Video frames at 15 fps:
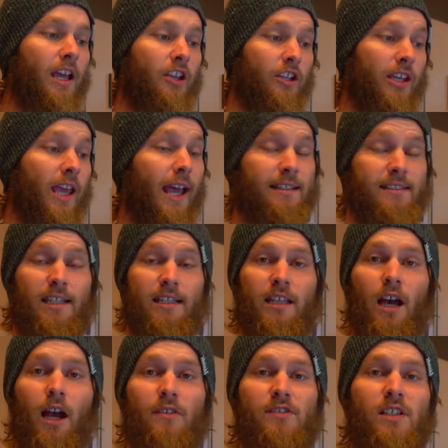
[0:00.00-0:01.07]
Yes, in
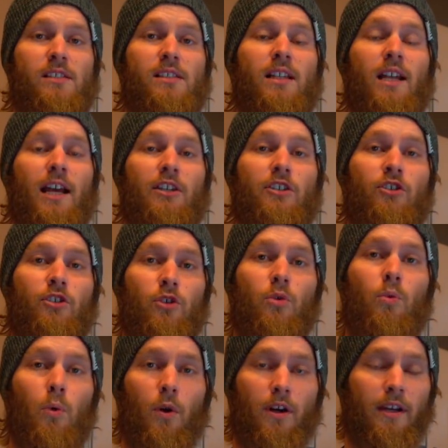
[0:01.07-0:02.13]
the off season, I
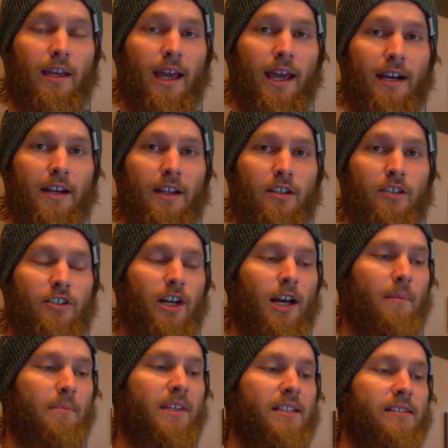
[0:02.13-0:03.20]
do work at another
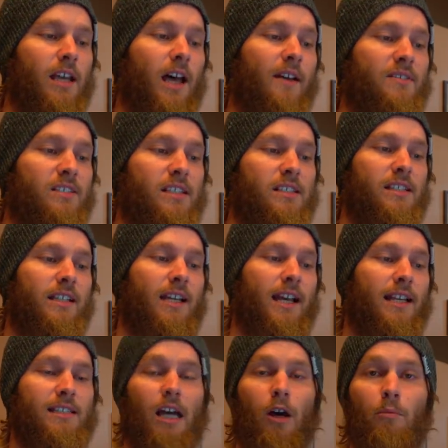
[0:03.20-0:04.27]
job. This off season,
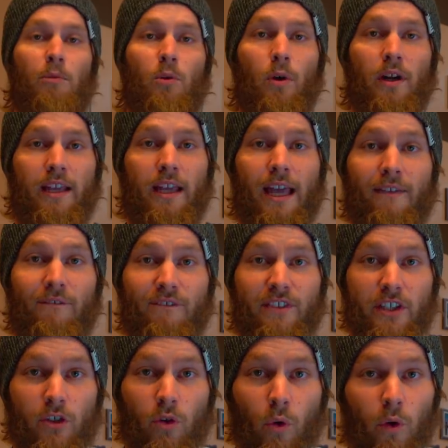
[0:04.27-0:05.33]
guys, I'll be working at
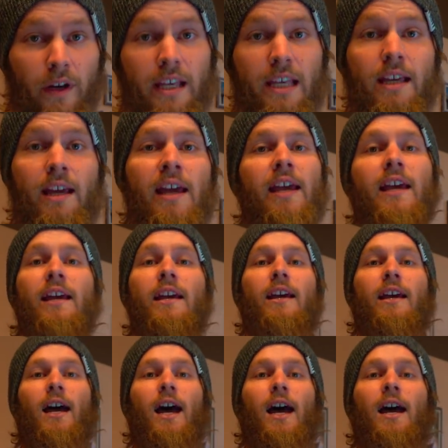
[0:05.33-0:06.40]
Viore.
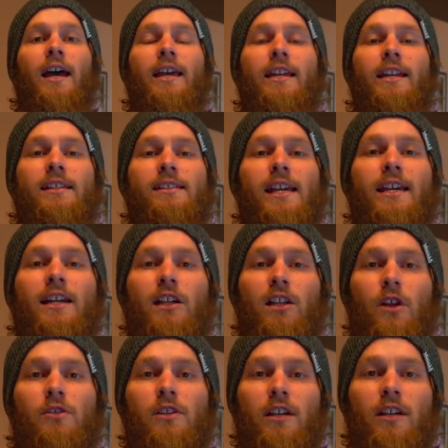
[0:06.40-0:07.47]
It is a
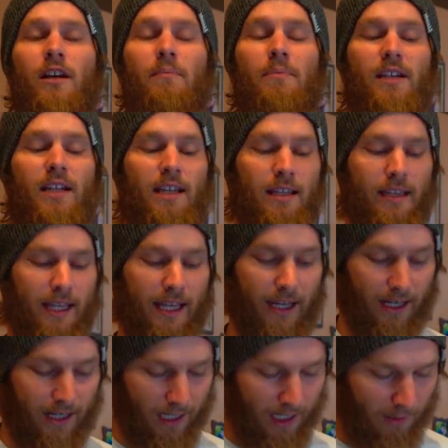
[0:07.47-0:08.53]
clothing company
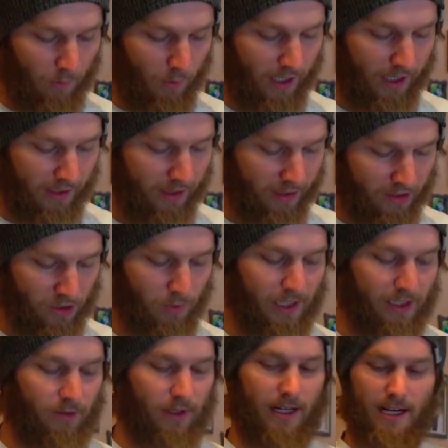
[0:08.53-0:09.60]
that I am wearing their
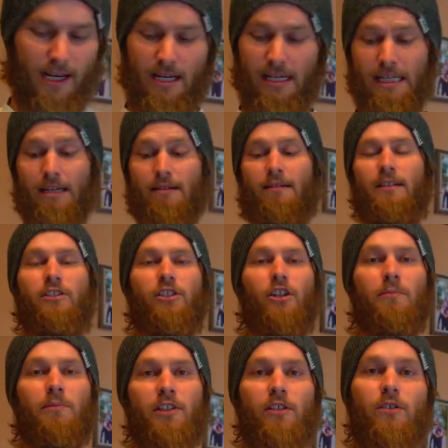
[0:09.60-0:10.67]
sweats right now. I can't really
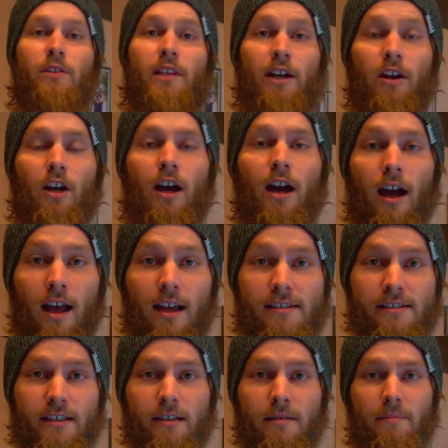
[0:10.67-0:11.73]
show them to you. They are
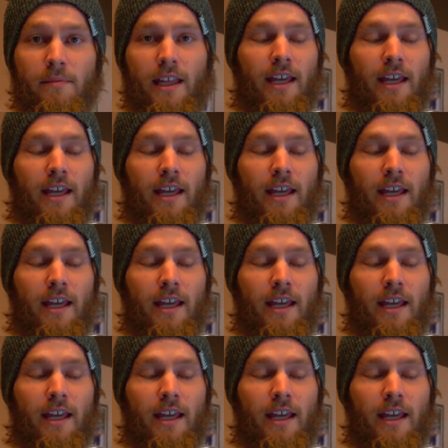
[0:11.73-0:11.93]
awesome.